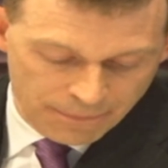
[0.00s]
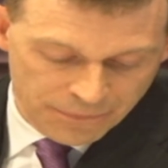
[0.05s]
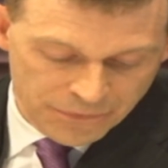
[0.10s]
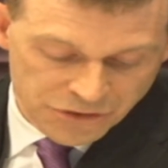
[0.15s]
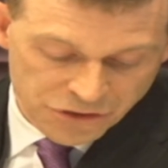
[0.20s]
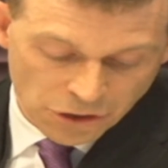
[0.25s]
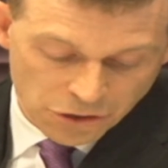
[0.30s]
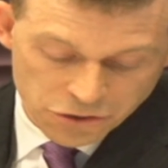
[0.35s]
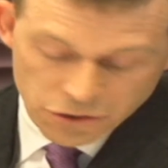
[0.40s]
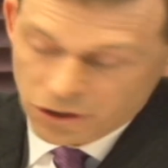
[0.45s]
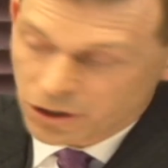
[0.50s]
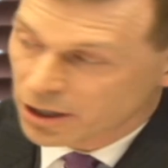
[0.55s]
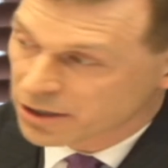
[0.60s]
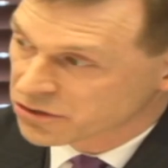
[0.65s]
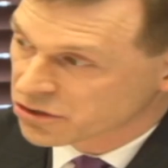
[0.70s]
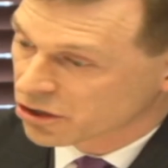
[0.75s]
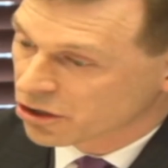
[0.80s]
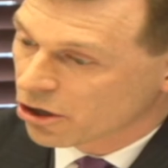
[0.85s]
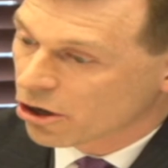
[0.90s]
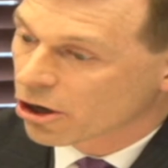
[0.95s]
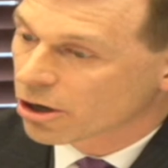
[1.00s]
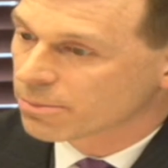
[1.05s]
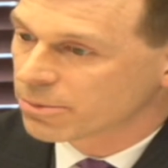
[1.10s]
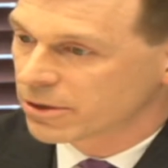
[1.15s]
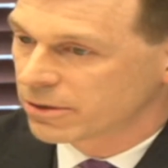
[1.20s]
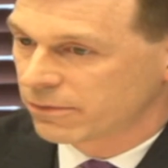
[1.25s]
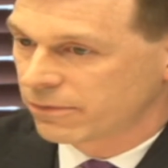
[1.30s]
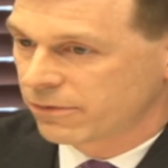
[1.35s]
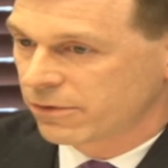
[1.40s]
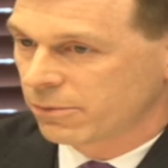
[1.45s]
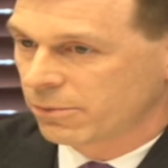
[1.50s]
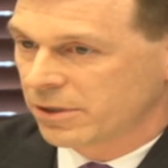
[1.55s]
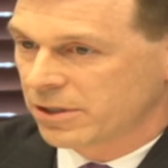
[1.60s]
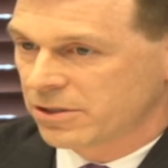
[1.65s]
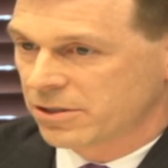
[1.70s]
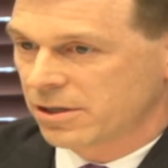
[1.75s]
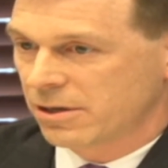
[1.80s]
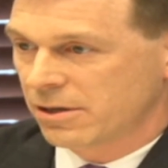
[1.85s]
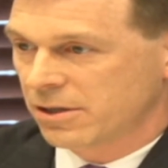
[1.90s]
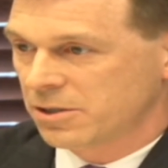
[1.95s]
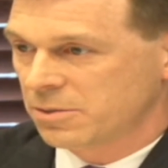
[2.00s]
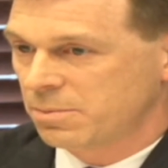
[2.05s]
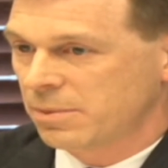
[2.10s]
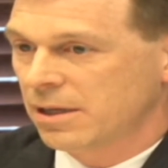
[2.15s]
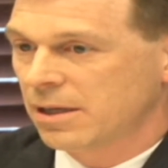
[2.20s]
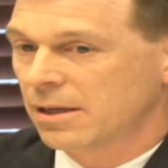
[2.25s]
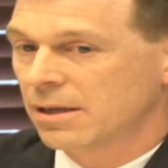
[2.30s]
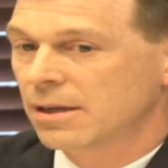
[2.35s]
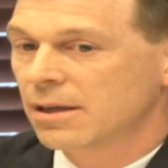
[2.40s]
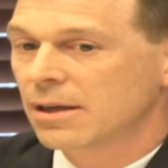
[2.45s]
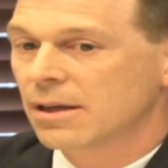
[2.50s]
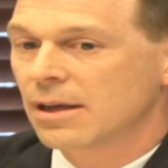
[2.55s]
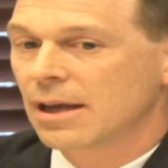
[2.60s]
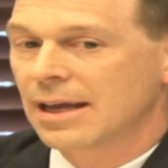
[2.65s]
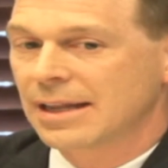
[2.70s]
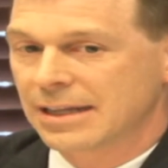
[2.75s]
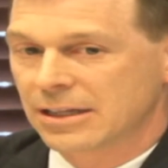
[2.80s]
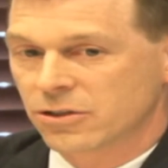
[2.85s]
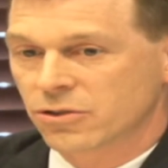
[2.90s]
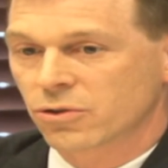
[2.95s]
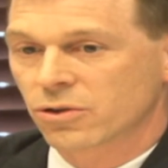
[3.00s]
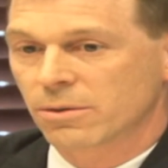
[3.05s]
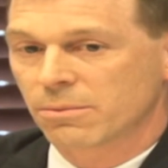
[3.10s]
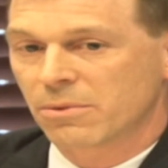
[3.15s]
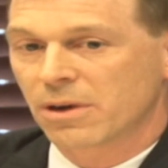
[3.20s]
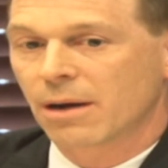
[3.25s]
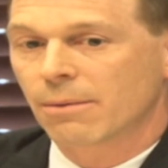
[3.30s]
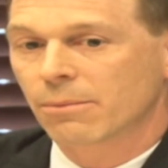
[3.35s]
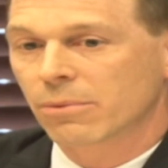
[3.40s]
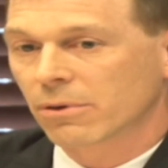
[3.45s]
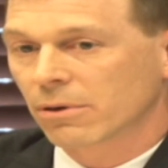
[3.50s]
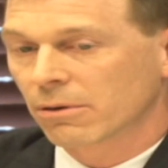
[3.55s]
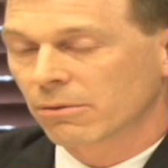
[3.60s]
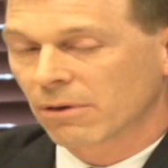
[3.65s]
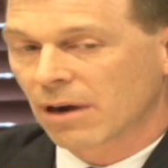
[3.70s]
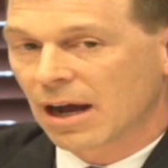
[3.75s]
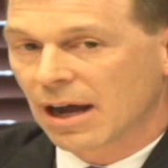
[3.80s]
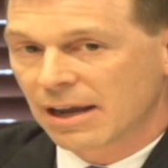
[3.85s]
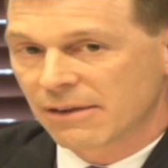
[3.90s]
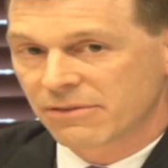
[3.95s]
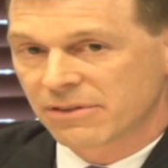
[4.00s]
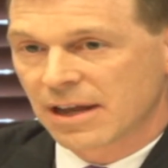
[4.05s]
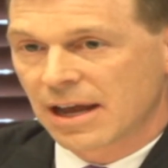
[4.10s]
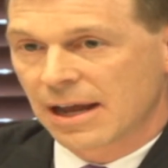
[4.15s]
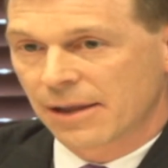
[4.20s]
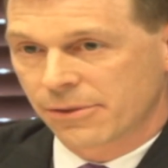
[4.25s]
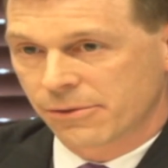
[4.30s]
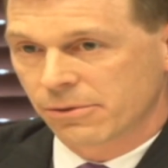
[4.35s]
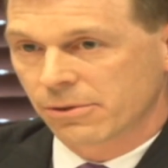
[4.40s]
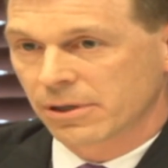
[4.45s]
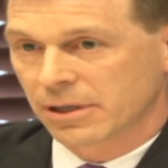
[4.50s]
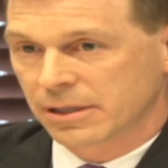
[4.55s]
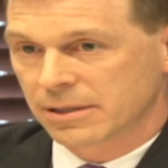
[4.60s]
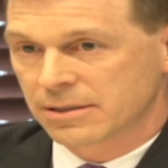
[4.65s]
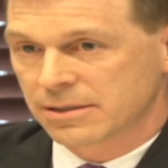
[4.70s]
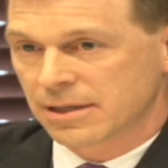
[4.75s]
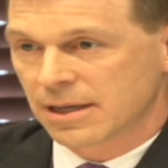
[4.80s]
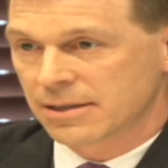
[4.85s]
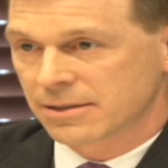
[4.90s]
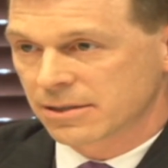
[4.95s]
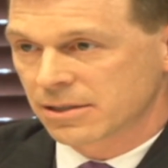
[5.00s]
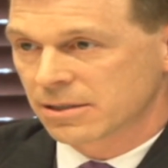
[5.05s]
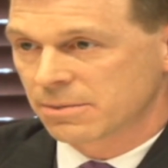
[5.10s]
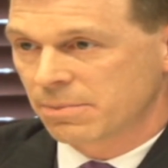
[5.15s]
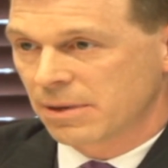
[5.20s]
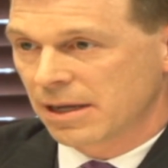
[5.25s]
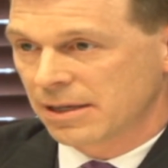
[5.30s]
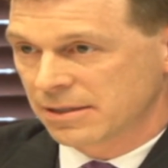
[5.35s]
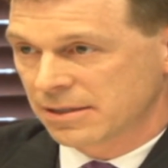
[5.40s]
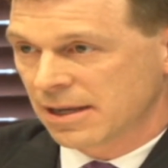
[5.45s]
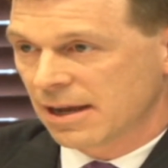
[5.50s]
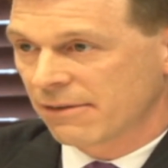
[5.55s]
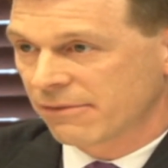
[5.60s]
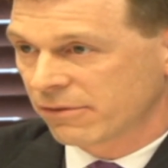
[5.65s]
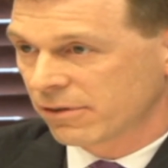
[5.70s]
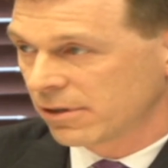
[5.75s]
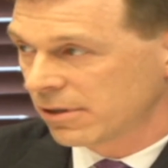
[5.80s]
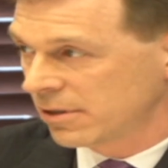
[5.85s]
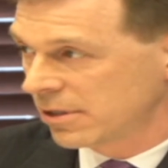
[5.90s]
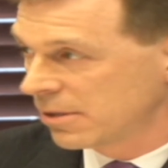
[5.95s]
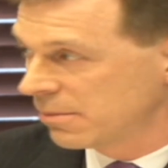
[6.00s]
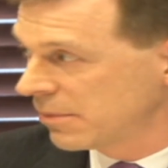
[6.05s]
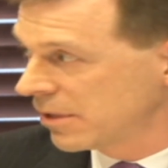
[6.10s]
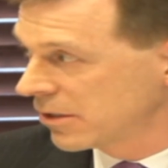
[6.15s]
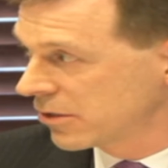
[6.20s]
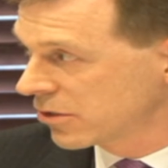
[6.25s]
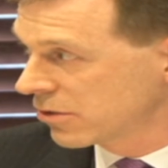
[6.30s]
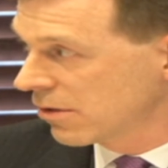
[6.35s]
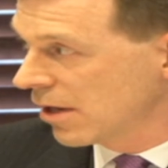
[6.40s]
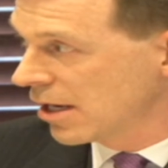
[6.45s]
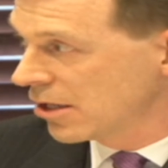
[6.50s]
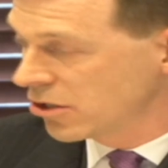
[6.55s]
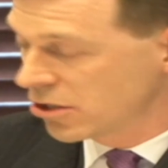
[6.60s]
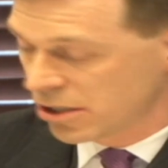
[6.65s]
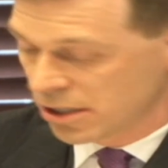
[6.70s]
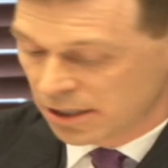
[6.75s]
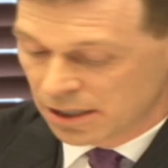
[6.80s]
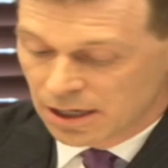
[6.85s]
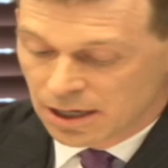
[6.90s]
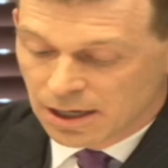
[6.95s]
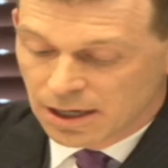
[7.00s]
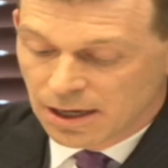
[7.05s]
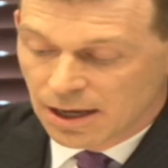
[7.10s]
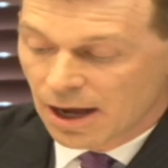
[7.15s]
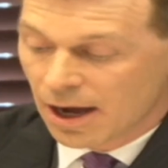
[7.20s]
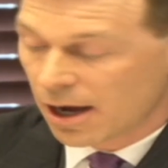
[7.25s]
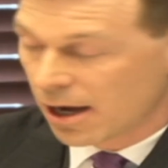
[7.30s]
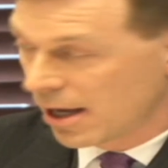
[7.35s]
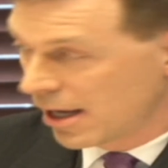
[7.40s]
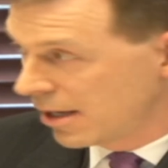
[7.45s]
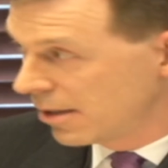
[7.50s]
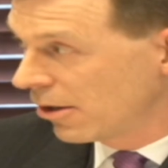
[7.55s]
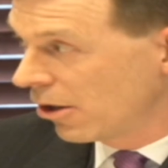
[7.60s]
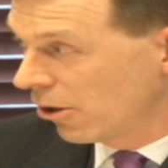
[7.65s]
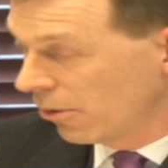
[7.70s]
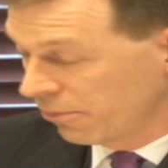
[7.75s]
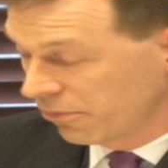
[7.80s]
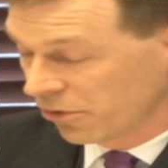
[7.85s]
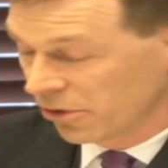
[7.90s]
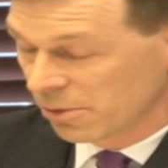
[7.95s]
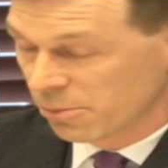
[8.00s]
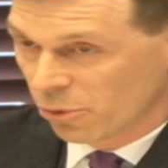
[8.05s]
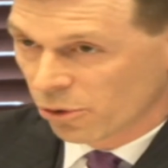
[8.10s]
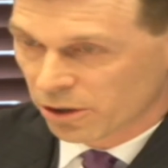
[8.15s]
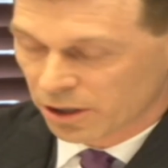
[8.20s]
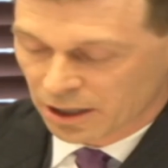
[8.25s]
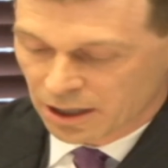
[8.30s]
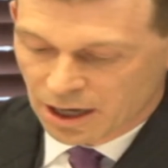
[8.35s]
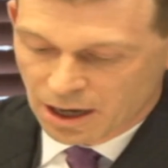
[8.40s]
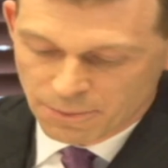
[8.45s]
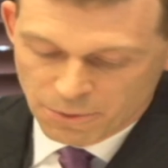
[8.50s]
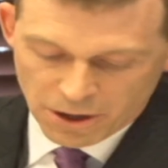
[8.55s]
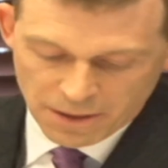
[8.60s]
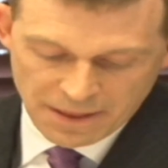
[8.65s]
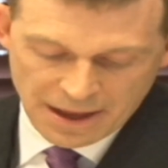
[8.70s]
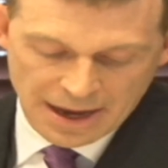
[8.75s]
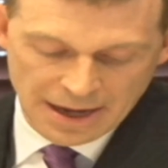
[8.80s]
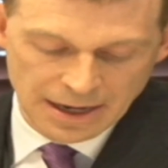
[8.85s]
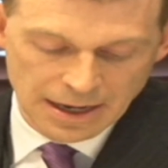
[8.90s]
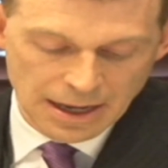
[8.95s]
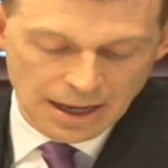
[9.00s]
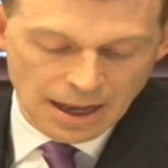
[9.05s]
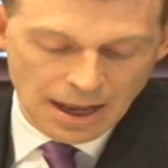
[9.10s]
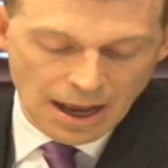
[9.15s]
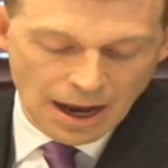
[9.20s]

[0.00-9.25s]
Social cost of carbon, for which there has been an interim number arrived at through a consensus-based effort in the administration, and hopefully more to come on that.